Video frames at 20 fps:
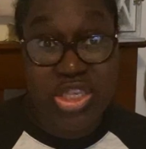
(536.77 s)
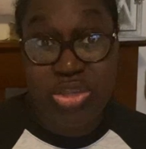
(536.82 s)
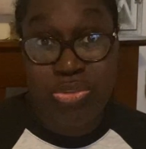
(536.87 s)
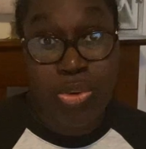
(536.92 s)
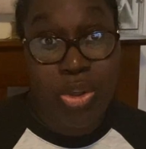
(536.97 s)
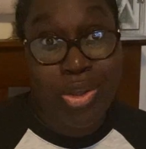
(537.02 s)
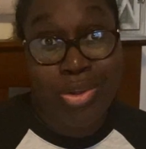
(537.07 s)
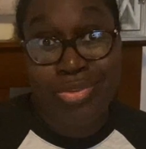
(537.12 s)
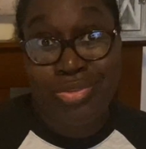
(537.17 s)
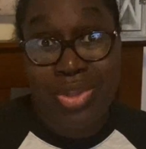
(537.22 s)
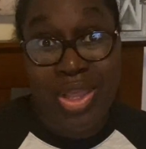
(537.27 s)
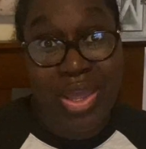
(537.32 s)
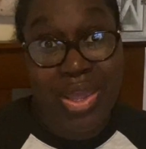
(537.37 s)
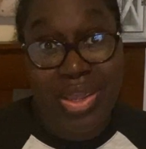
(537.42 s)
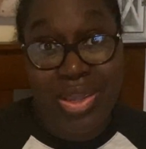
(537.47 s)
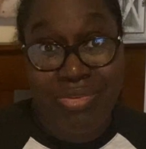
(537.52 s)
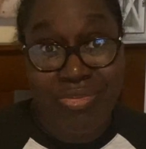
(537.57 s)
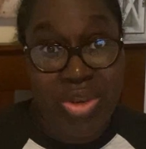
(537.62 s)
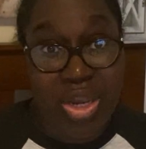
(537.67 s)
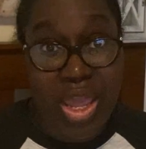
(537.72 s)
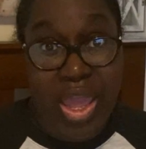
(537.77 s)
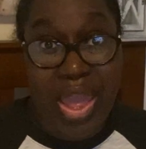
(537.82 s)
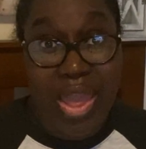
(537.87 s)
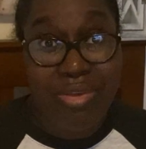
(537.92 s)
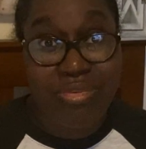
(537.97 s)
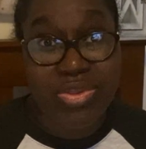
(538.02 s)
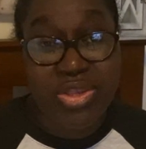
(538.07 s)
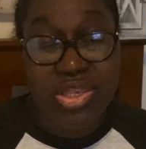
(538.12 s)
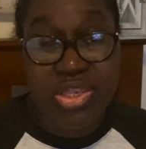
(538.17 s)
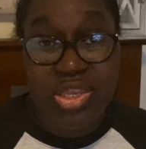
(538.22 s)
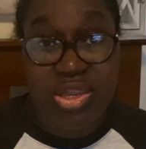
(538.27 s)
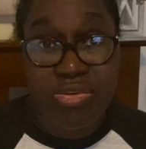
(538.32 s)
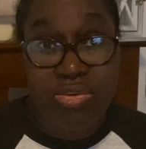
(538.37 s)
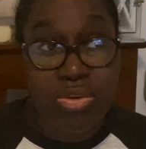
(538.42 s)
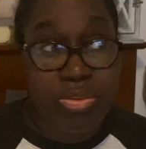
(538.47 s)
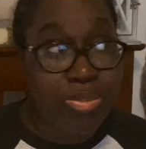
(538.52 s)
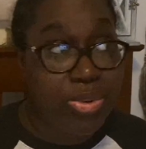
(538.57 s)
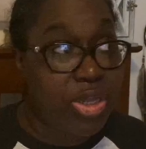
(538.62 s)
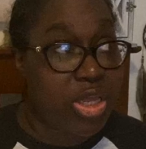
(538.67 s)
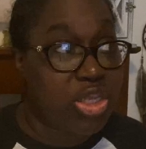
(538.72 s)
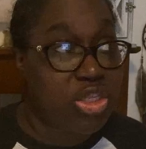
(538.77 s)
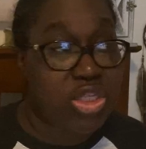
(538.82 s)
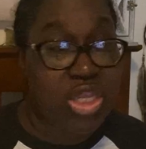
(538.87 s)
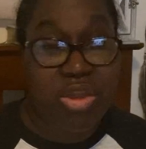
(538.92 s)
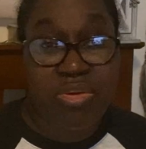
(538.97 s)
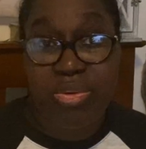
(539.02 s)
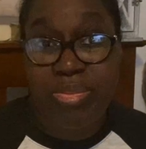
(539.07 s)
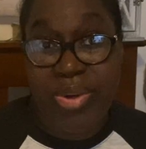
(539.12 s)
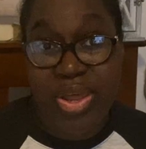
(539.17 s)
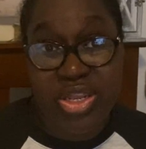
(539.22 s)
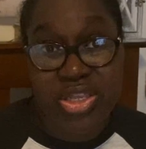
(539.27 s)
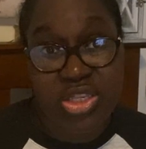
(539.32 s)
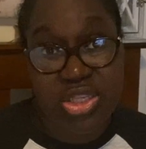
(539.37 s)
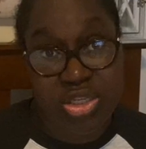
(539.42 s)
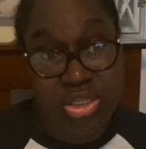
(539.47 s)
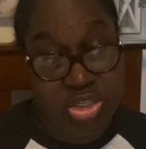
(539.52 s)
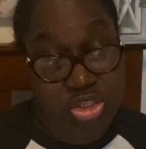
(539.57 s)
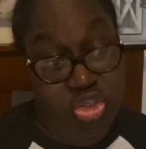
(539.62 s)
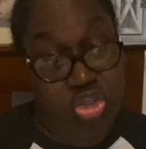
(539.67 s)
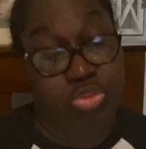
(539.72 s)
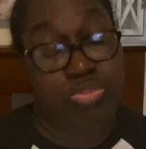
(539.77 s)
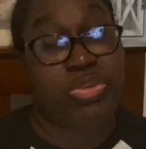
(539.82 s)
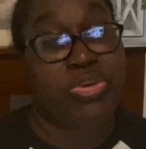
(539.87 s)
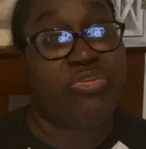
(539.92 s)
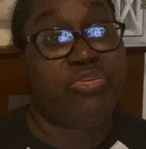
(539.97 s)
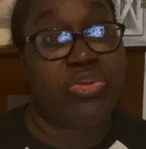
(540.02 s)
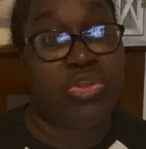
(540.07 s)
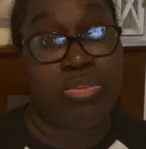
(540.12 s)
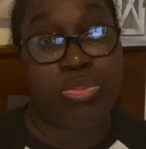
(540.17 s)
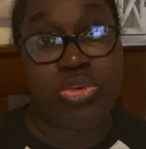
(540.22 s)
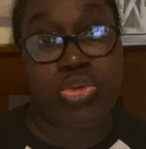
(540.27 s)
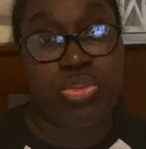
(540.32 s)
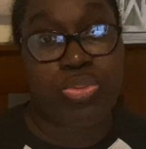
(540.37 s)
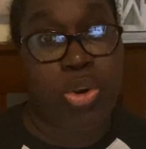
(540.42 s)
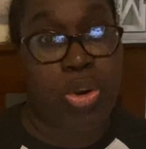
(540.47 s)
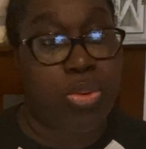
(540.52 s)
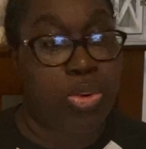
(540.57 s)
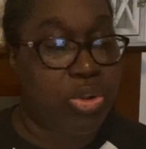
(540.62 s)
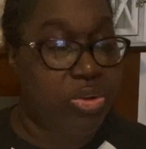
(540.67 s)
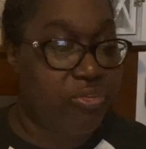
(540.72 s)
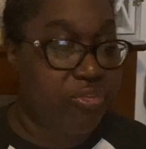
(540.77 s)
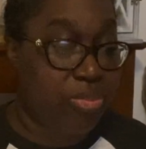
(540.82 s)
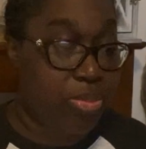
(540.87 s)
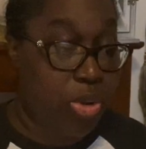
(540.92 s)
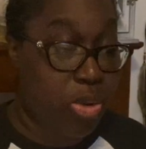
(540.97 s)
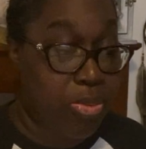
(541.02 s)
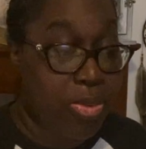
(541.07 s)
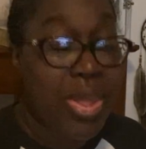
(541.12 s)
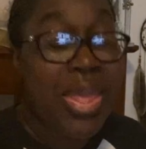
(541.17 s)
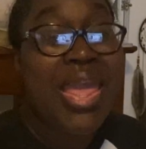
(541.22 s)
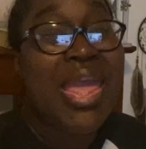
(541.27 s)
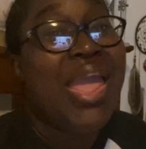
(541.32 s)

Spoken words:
Well, not even in half, to 0, because everybody should be, for the most part, working from home,